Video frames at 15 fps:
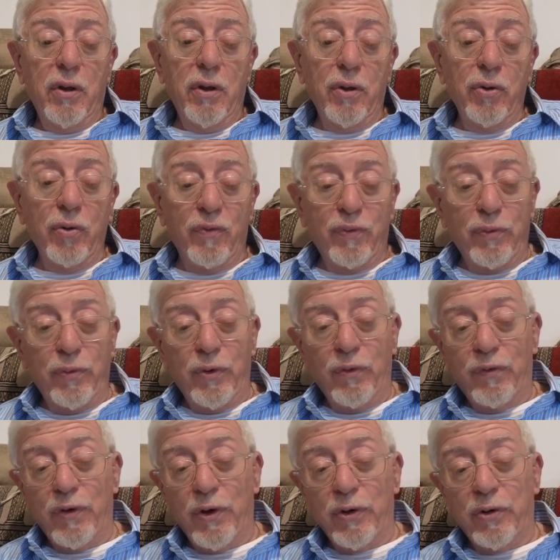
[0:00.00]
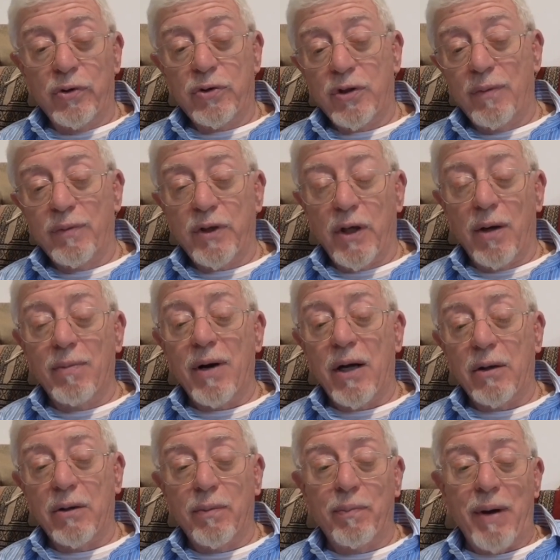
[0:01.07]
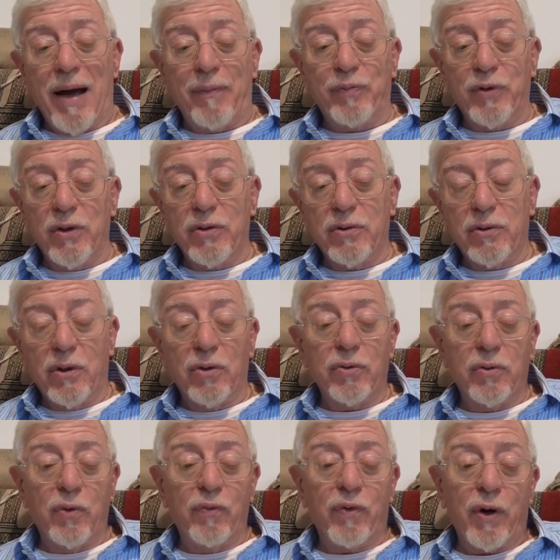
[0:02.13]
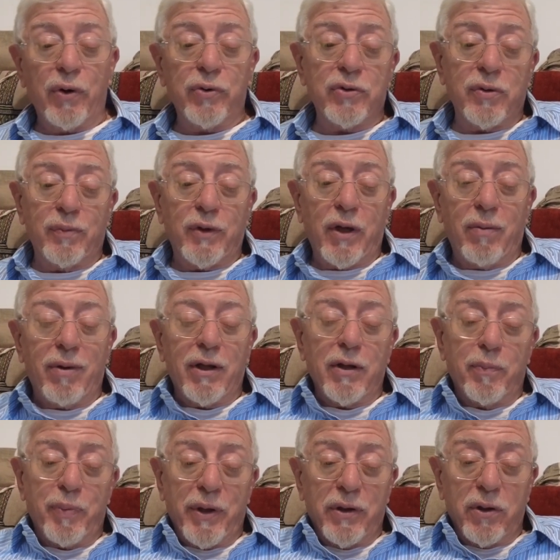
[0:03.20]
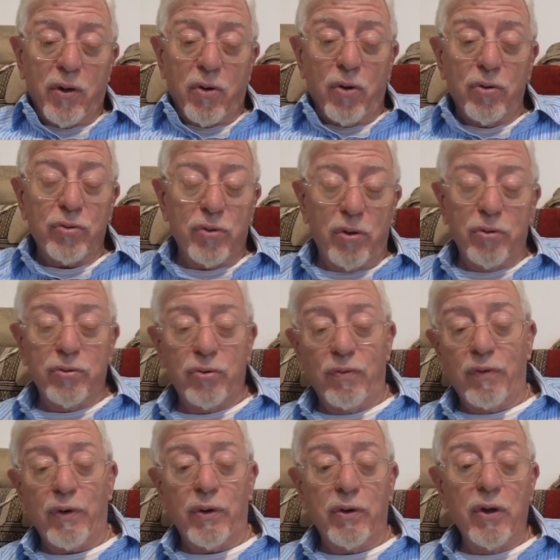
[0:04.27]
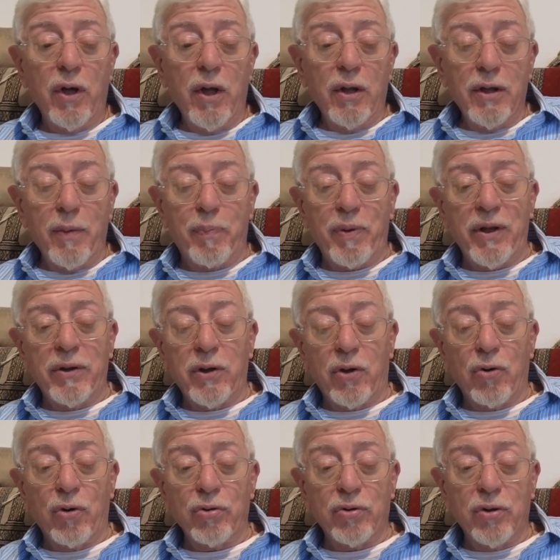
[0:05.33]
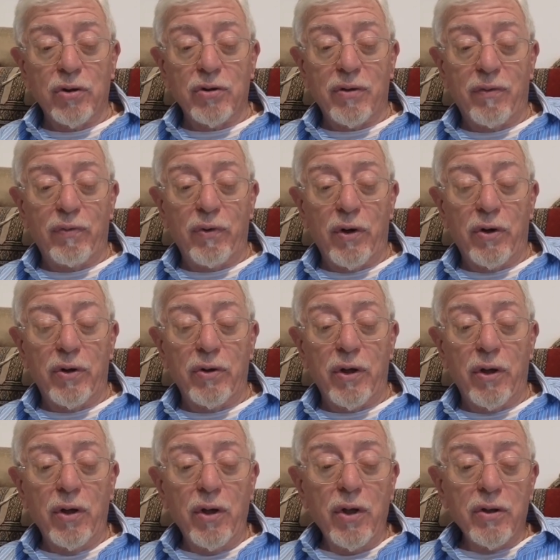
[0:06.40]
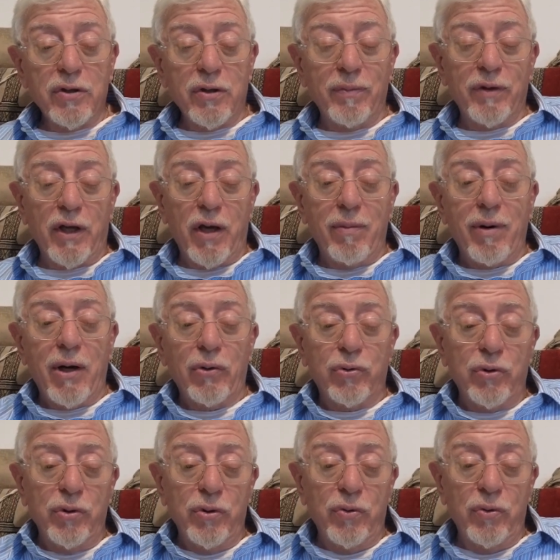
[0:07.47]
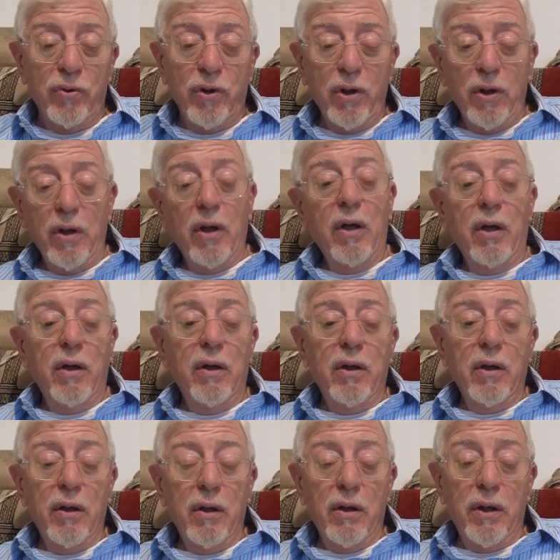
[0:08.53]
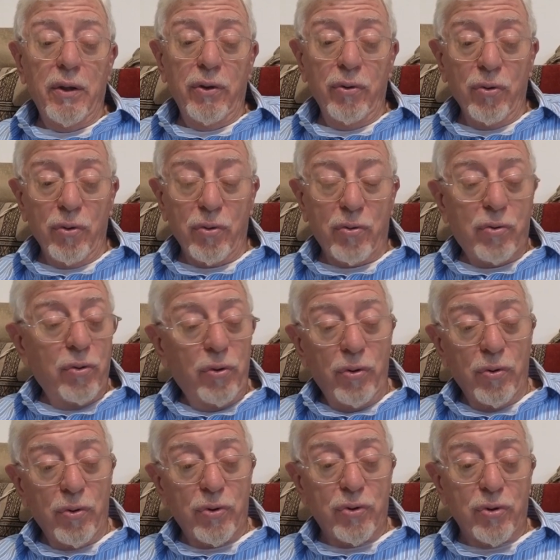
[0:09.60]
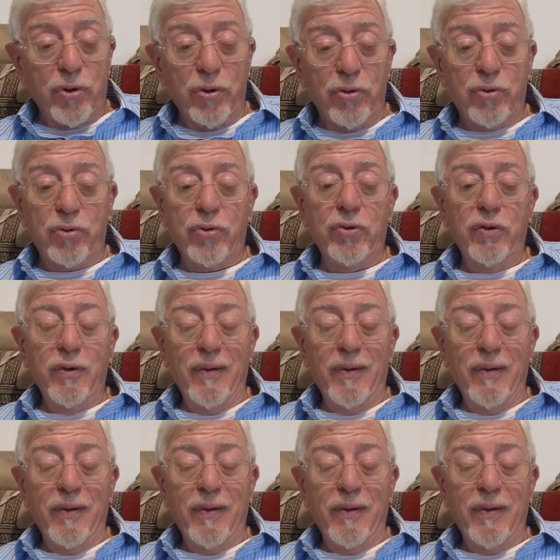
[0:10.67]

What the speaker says: You've heard something about the Baptists. You've heard something about the Pentecostals. You've heard the Pentecostals have learned something about you and your church.